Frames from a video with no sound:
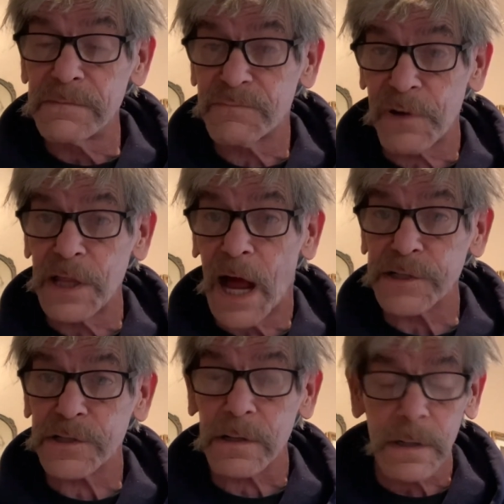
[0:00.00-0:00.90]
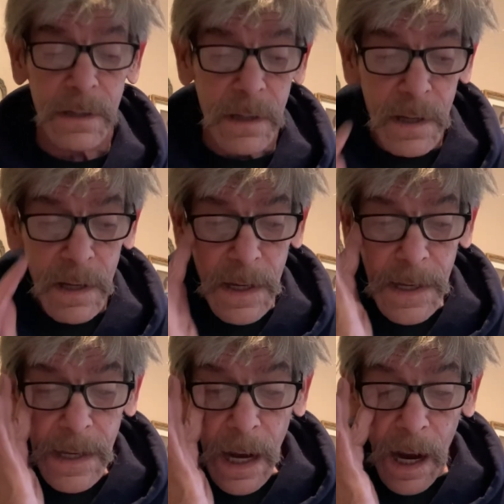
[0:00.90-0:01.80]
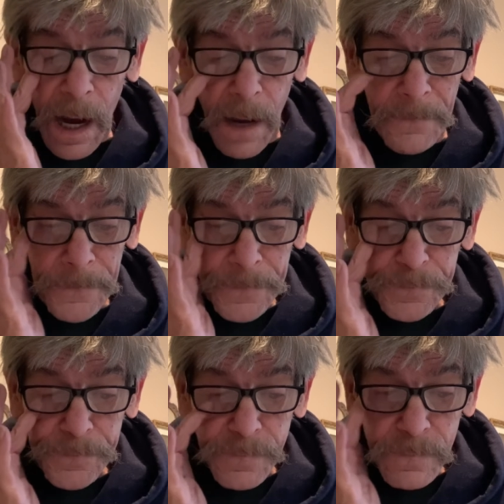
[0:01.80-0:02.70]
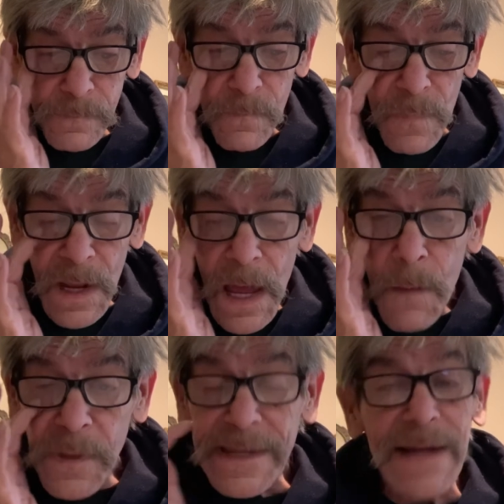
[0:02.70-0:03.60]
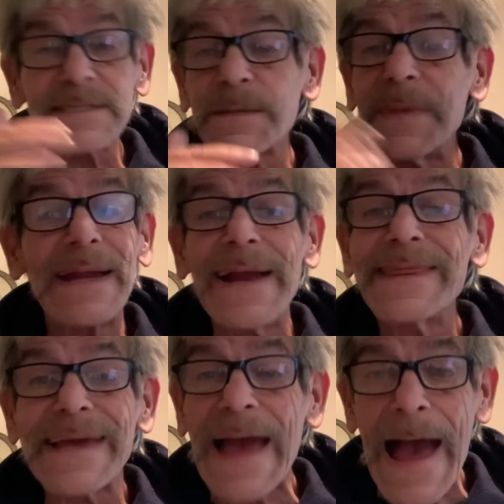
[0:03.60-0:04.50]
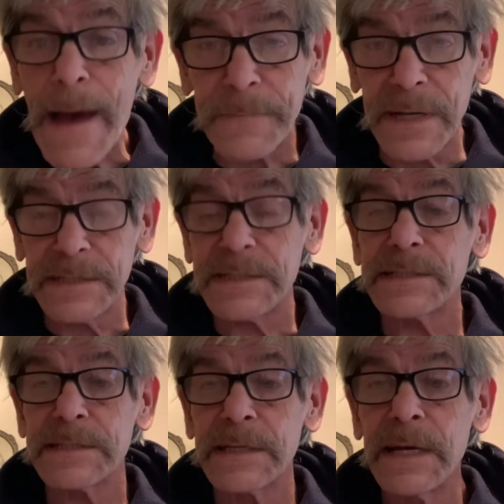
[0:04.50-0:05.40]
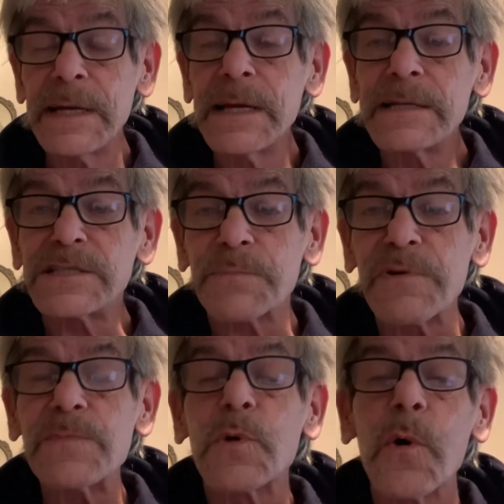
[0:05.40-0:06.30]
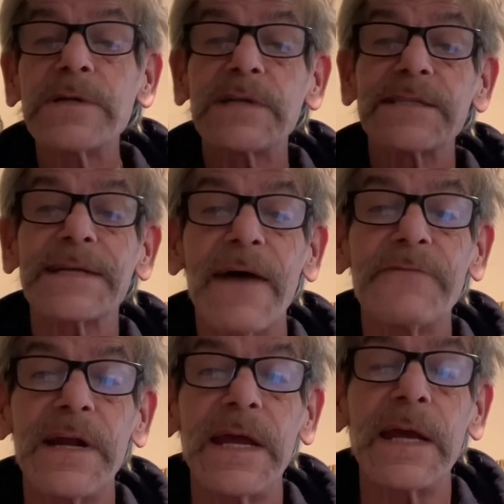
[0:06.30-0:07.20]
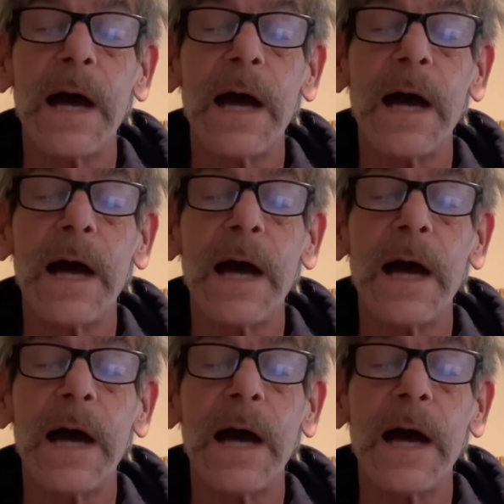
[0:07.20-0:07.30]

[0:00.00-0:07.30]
Pretty logical. But that doesn't mean anything happens. The Supreme Court doesn't have any